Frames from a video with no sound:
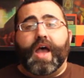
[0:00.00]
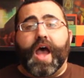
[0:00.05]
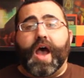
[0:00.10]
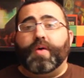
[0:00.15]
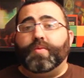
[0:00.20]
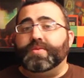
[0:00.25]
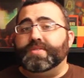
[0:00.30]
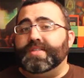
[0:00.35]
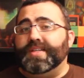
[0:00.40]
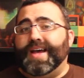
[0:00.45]

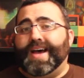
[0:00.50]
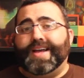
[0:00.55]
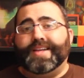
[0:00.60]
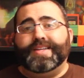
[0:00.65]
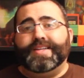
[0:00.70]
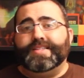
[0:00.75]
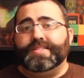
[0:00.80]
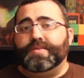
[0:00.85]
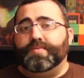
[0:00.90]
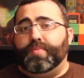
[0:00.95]
I was
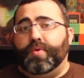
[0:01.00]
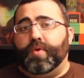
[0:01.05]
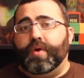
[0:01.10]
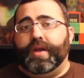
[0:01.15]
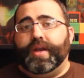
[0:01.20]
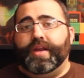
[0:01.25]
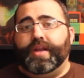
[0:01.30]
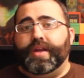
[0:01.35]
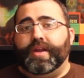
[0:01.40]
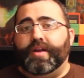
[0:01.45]
not
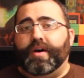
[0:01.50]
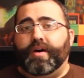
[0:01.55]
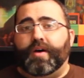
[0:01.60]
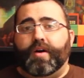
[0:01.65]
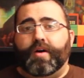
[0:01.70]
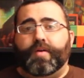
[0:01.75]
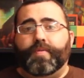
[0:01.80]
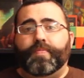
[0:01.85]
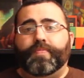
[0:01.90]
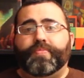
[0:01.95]
disappointed at
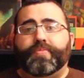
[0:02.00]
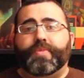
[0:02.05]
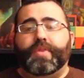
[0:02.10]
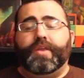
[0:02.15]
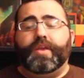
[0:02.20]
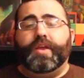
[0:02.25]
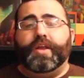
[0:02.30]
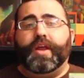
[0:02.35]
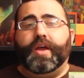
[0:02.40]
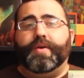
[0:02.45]
all.
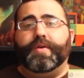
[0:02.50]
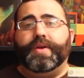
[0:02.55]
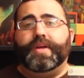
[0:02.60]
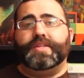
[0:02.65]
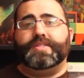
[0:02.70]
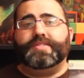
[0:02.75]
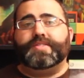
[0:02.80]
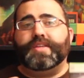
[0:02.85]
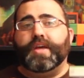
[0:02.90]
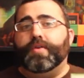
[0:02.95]
You know,
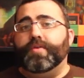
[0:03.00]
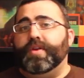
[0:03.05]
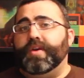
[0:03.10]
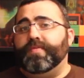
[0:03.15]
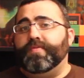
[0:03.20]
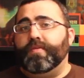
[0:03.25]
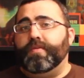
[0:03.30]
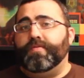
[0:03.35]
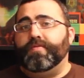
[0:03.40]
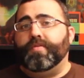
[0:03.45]
it's so
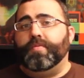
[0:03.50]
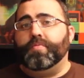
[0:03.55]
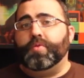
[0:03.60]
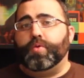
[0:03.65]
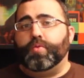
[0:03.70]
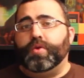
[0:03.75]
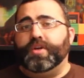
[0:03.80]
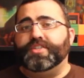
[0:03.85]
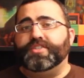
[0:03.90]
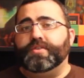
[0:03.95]
different from
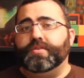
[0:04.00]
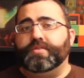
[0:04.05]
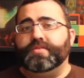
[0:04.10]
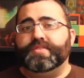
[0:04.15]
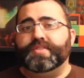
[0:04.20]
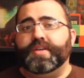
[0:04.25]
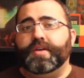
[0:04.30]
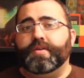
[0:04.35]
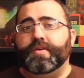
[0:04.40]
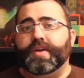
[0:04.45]
the original
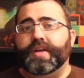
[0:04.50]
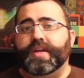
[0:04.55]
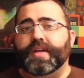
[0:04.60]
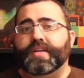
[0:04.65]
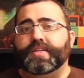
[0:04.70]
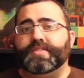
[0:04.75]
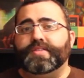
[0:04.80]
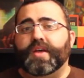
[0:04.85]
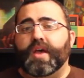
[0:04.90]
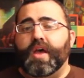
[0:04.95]

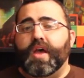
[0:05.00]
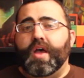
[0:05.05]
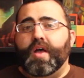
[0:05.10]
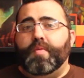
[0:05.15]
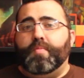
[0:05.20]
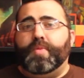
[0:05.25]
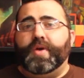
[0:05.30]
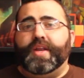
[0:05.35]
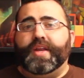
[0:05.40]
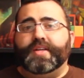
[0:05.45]
series,
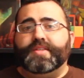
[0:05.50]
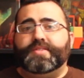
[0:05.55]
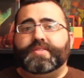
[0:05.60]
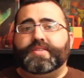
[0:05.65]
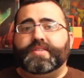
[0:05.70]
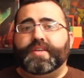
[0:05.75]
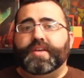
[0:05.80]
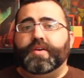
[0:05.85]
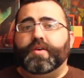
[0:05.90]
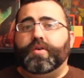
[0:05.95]
but it
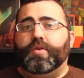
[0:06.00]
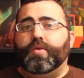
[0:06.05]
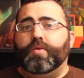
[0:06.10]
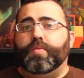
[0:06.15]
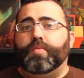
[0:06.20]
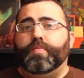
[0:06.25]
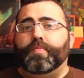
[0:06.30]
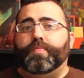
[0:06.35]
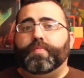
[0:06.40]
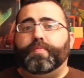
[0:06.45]

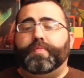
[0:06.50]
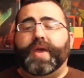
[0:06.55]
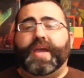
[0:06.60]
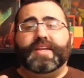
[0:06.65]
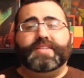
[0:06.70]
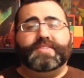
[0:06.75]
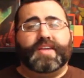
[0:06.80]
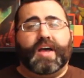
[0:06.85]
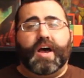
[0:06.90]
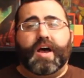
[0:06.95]
still
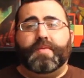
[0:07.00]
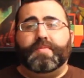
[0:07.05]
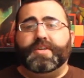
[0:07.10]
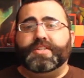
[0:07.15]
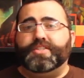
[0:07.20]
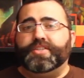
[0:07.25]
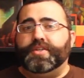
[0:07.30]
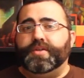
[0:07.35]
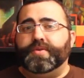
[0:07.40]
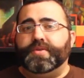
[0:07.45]
pays
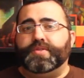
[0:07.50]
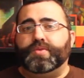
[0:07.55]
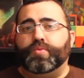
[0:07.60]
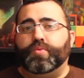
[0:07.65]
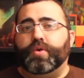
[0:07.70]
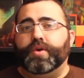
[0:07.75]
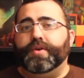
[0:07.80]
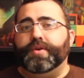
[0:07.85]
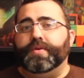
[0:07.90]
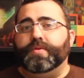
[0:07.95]
homage to its
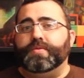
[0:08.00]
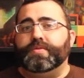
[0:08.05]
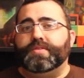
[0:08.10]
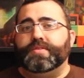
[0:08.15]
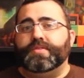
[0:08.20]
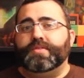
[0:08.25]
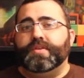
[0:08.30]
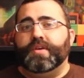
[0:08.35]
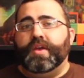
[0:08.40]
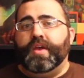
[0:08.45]

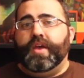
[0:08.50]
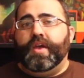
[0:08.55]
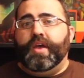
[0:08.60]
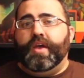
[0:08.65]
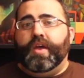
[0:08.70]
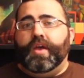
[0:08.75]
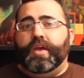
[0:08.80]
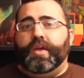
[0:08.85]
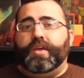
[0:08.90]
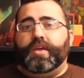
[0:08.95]
roots,
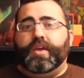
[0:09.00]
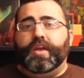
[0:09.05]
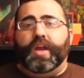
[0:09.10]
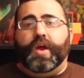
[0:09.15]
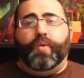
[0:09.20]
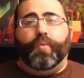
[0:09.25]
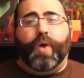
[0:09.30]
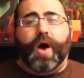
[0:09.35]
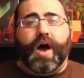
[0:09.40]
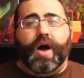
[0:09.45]
you
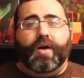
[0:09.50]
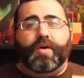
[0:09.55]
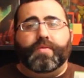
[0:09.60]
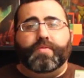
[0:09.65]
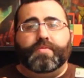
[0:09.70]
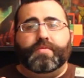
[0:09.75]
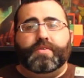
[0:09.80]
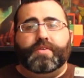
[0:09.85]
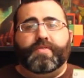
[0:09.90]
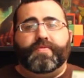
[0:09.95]
know,
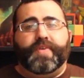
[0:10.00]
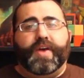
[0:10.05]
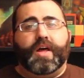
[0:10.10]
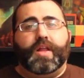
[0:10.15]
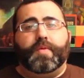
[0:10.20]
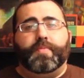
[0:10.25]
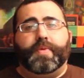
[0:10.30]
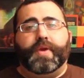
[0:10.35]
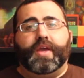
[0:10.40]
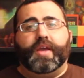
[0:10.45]
while
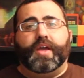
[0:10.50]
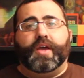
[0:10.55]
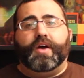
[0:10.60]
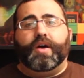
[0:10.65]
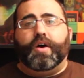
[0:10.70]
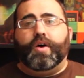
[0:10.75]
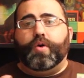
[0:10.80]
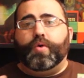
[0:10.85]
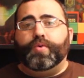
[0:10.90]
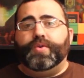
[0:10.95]
developing a
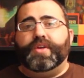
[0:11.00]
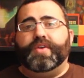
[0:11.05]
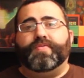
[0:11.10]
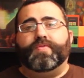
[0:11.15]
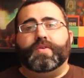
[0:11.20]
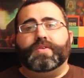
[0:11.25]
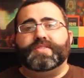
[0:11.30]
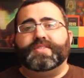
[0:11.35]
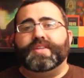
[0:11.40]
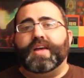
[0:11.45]
whole
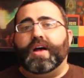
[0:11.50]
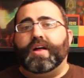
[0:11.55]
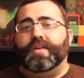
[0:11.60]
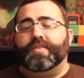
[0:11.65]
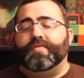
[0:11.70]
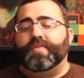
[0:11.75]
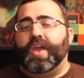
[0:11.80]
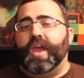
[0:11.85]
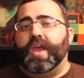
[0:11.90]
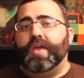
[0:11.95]
different
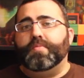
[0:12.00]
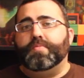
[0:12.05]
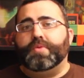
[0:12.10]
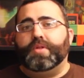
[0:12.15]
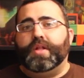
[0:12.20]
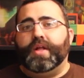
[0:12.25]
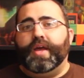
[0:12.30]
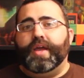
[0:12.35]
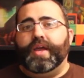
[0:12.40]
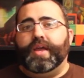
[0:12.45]
style of
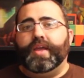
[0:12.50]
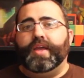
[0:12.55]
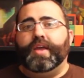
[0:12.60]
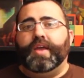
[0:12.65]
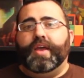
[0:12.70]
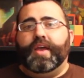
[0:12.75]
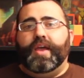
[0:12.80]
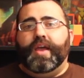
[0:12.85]
gameplay.